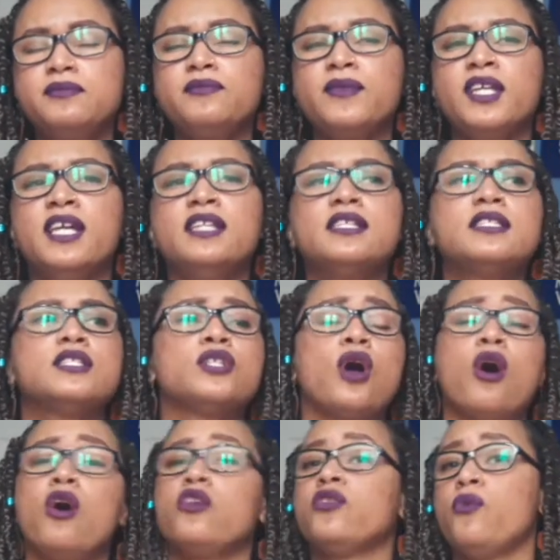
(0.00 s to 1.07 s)
And this is
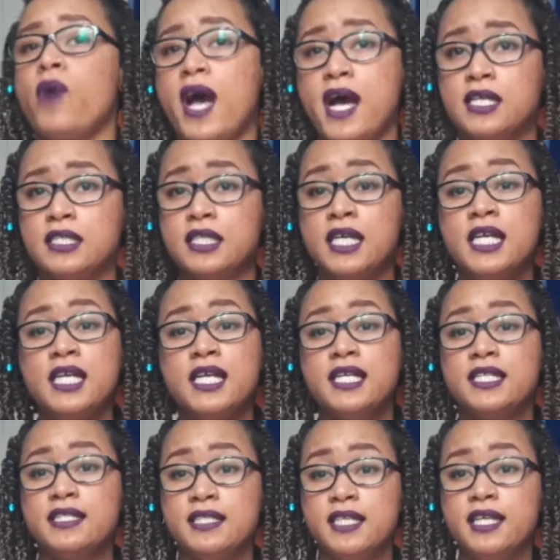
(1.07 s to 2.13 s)
all the while
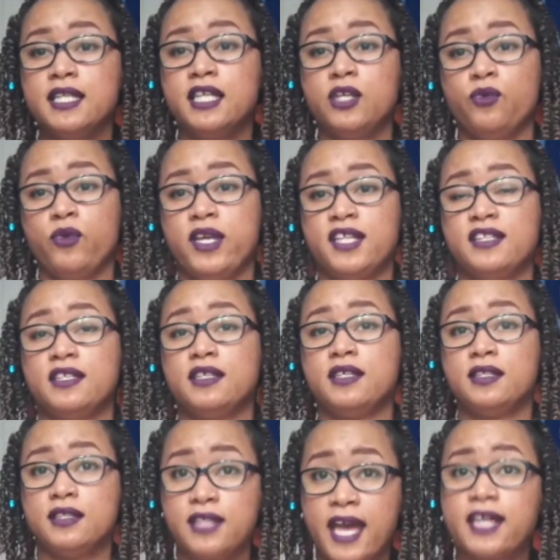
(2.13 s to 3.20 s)
dealing with
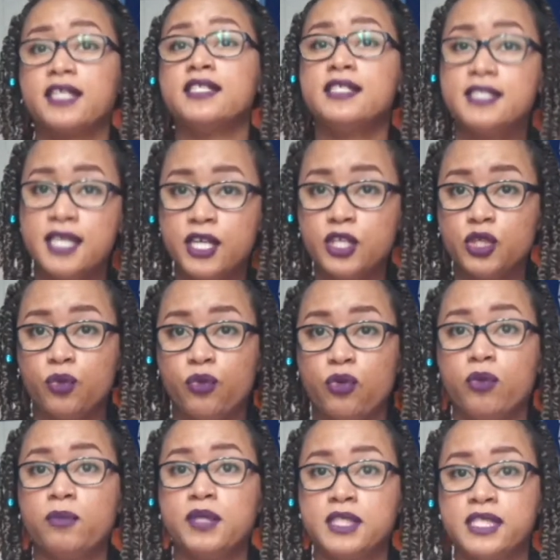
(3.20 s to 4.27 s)
that continual
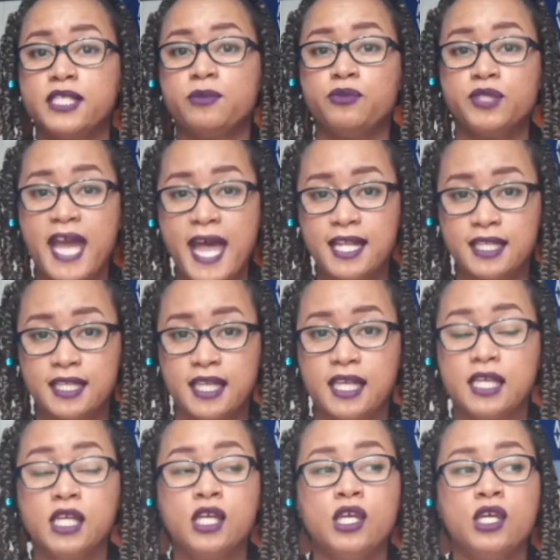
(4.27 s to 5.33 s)
police brutality.
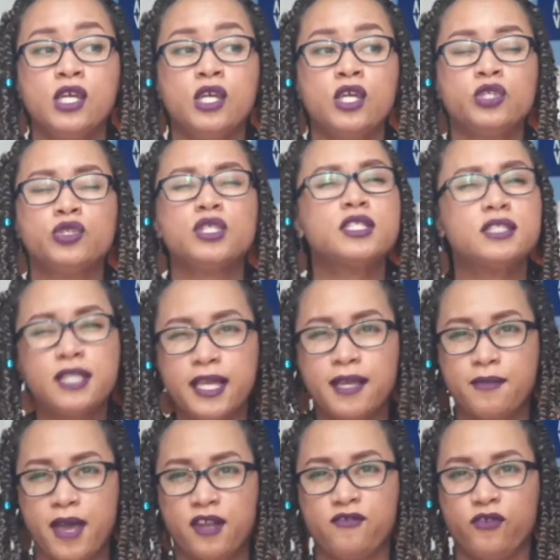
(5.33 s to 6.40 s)
So just think
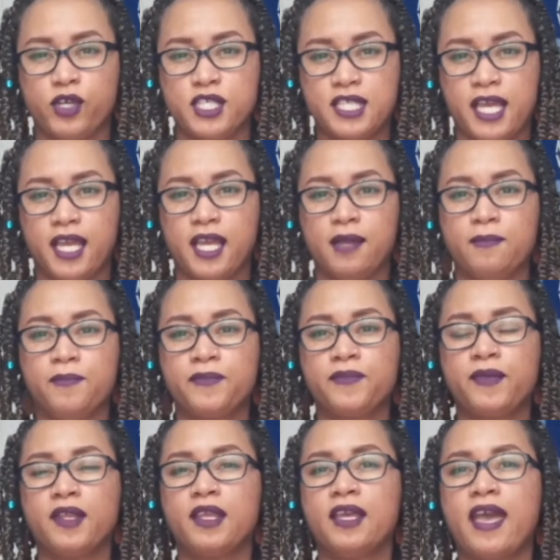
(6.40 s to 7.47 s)
about it for a second.
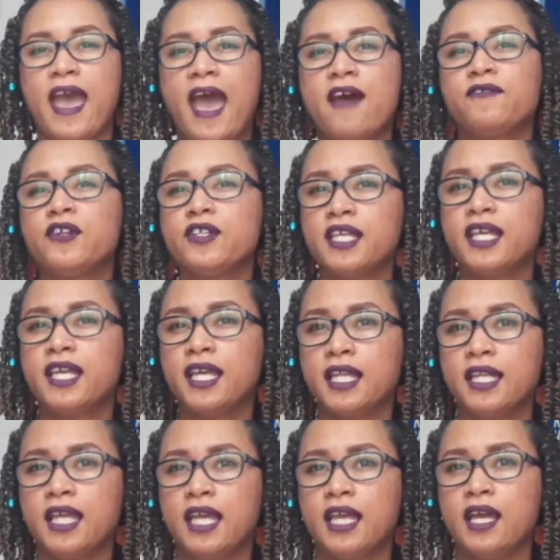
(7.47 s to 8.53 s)
After the
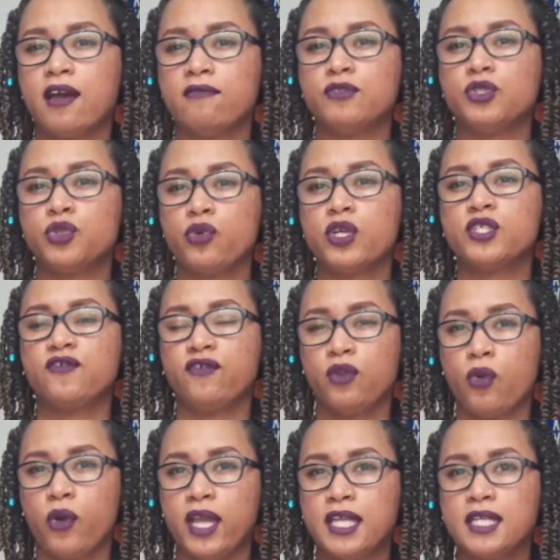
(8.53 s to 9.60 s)
killing of George
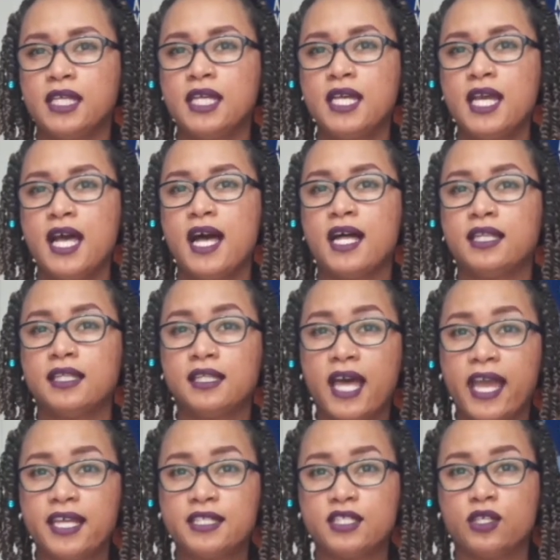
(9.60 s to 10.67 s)
Floyd, a
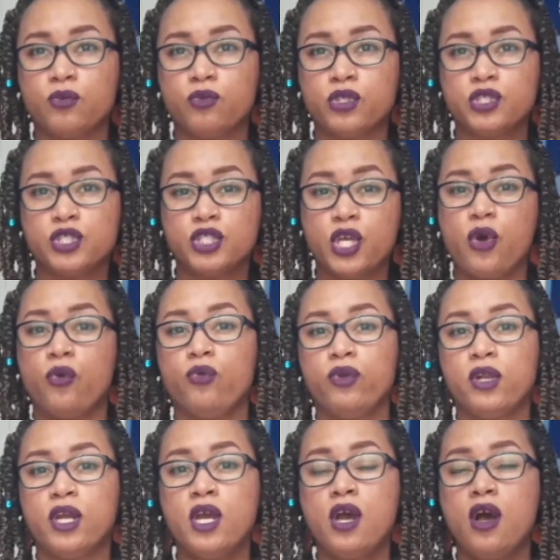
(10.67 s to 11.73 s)
light was
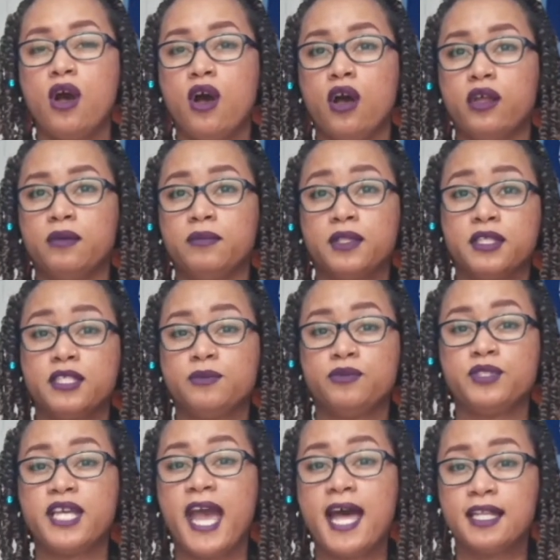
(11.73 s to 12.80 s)
shown on police
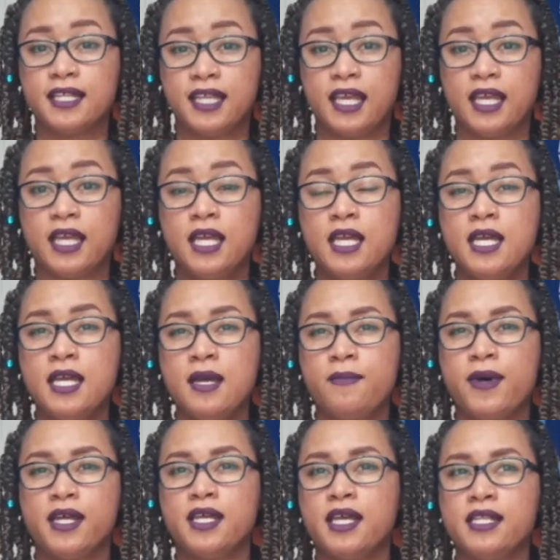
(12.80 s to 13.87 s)
brutality.
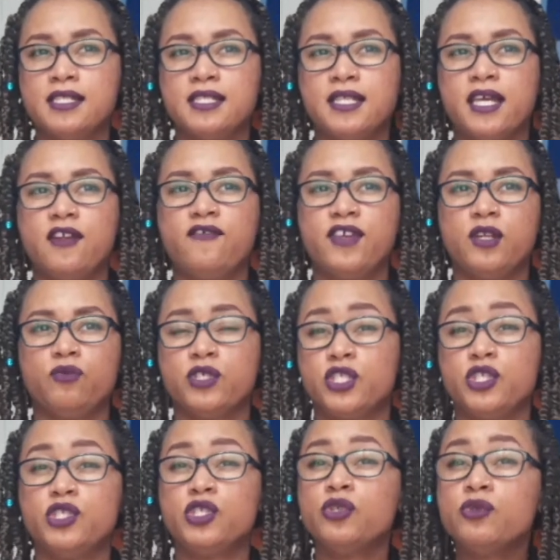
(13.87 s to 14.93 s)
But instead of it
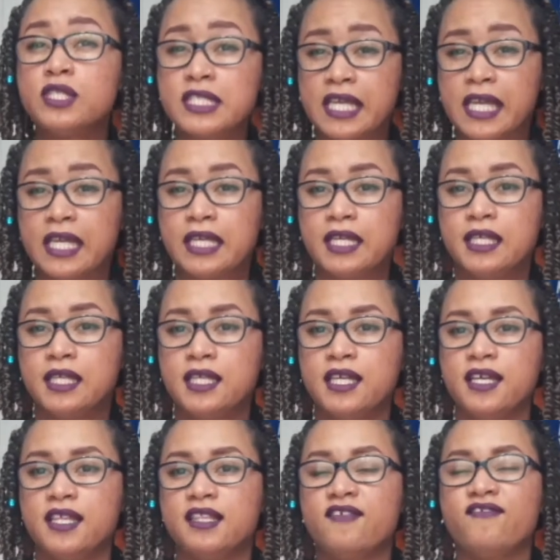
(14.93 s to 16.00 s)
reducing,
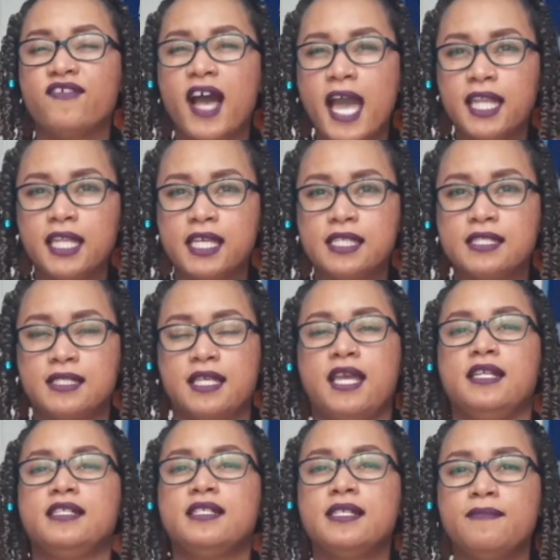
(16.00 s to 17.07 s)
the violence and
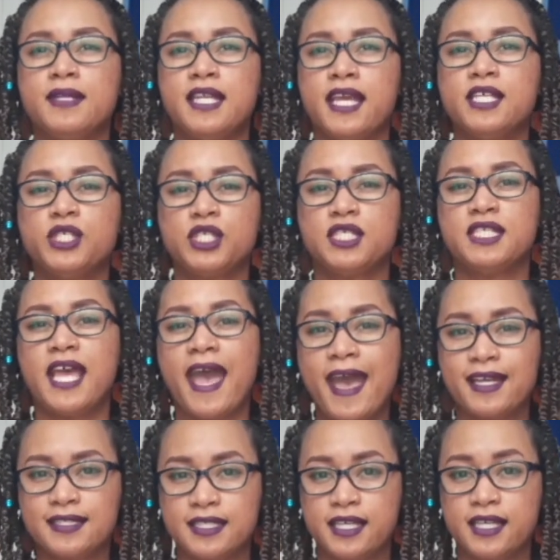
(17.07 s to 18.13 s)
intimidation
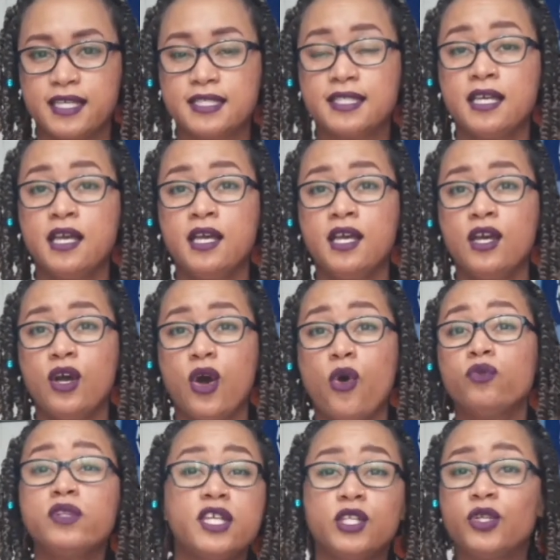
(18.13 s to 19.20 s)
tactics
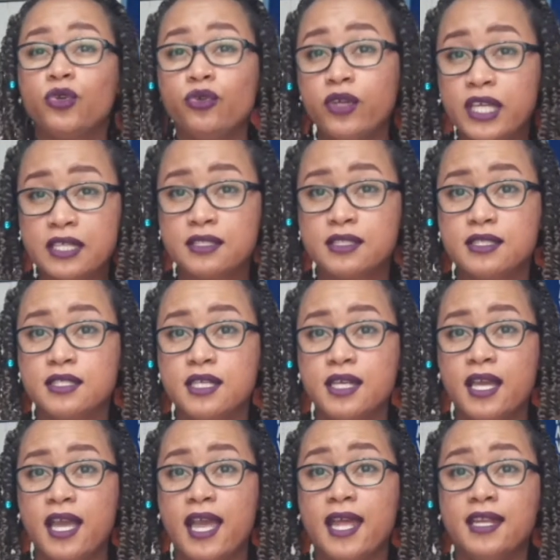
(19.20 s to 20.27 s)
only increased
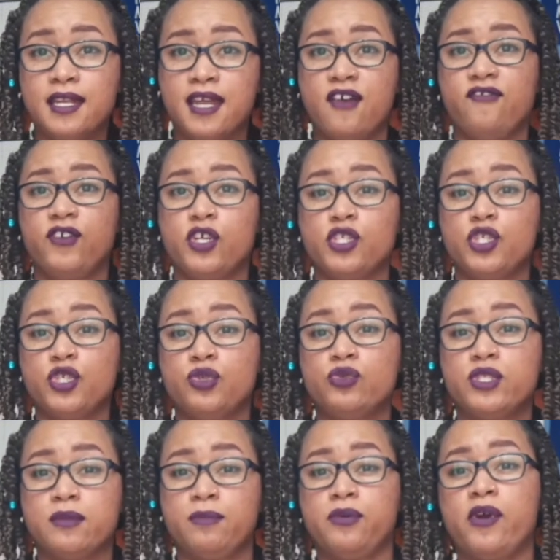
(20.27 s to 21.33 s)
in an effort to
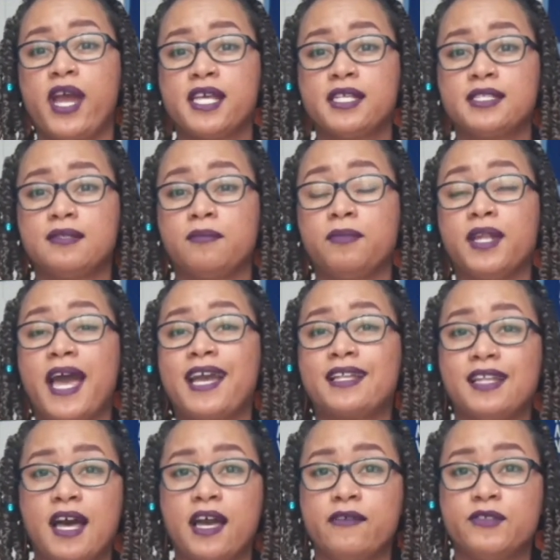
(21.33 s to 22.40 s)
suppress Black
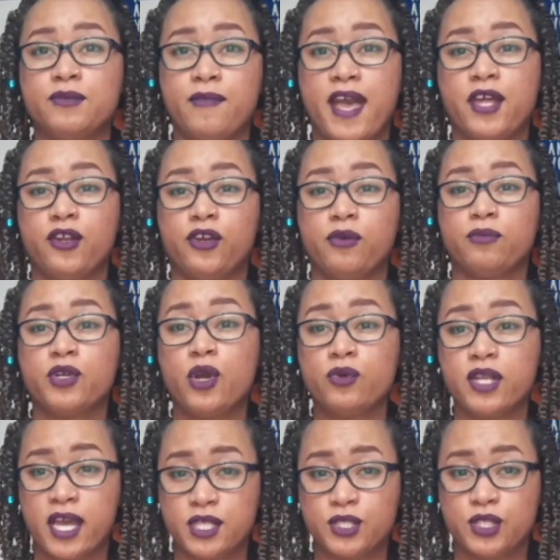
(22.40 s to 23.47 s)
Lives Matter
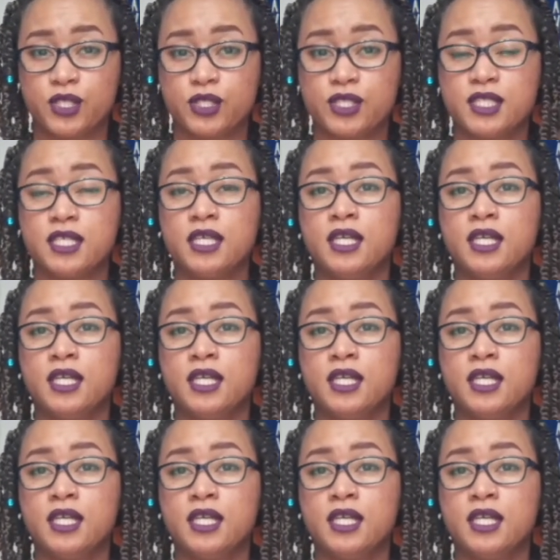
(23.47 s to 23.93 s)
protesters.